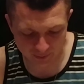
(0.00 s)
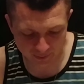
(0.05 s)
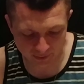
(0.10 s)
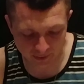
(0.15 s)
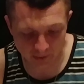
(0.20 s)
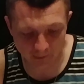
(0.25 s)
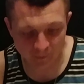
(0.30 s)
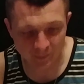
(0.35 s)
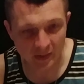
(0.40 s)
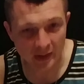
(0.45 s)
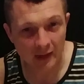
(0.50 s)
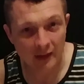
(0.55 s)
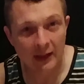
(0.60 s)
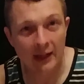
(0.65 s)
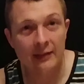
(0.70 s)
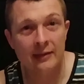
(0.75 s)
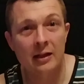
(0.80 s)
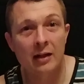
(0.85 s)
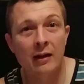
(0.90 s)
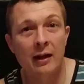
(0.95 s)
So
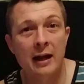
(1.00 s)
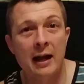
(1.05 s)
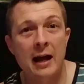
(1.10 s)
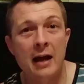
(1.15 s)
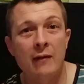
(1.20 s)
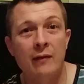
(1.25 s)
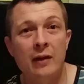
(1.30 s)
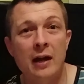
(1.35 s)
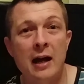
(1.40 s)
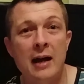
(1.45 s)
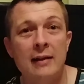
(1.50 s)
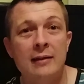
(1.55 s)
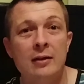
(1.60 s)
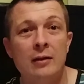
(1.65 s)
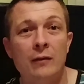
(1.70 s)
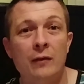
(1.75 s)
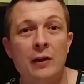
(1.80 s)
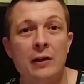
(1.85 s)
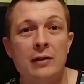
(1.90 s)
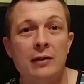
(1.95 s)
that's all I have, guys.
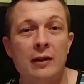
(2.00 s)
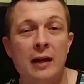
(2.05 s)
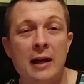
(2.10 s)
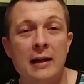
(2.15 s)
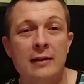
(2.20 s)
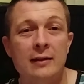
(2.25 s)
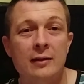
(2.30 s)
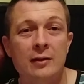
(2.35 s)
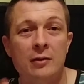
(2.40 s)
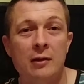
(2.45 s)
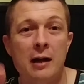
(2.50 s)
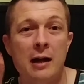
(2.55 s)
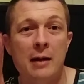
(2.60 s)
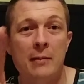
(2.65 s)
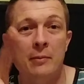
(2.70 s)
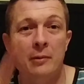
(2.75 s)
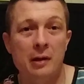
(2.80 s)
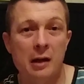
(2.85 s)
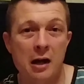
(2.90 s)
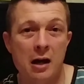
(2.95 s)
Don't forget to like,
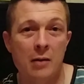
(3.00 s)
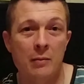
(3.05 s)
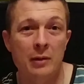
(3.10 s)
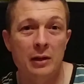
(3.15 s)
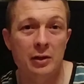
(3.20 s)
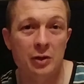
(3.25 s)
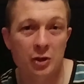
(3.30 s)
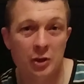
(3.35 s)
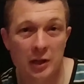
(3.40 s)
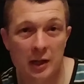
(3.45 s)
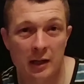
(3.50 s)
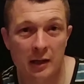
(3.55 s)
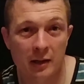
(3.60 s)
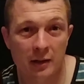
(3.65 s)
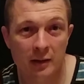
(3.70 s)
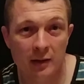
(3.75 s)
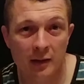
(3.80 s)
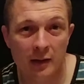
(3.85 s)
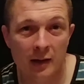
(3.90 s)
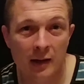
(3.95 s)
subscribe, comment, and
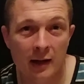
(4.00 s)
share.